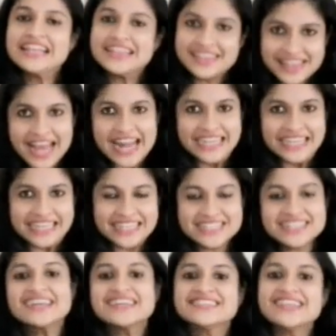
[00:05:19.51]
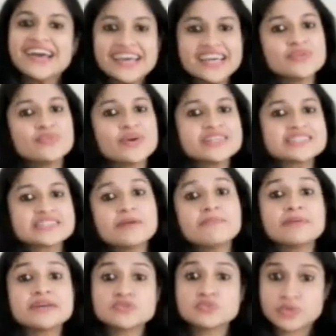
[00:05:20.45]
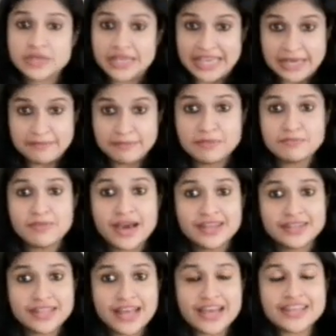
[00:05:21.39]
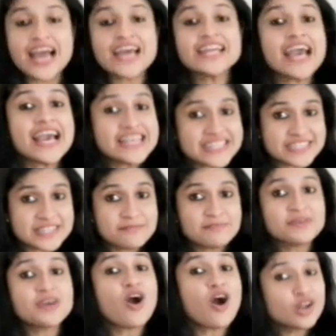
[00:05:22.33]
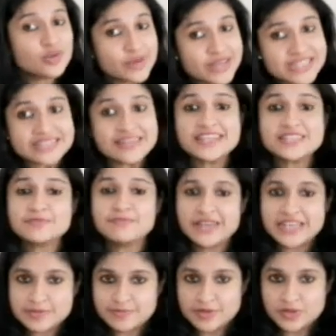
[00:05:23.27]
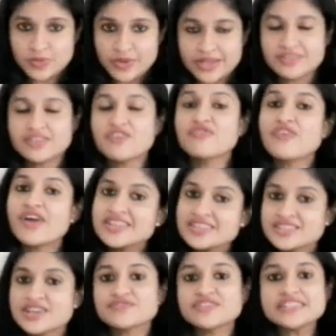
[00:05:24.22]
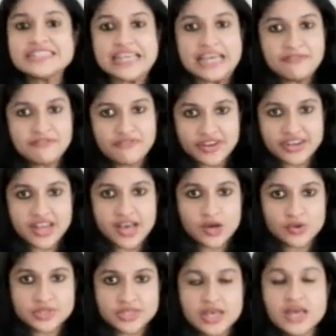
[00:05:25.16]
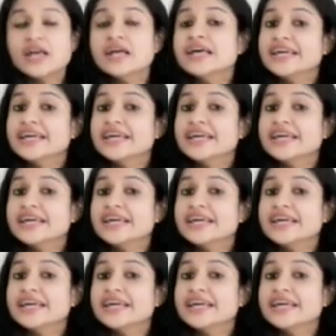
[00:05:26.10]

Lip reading: That is, the investor must keep in mind that an STP always takes place between the funds of the same fund house.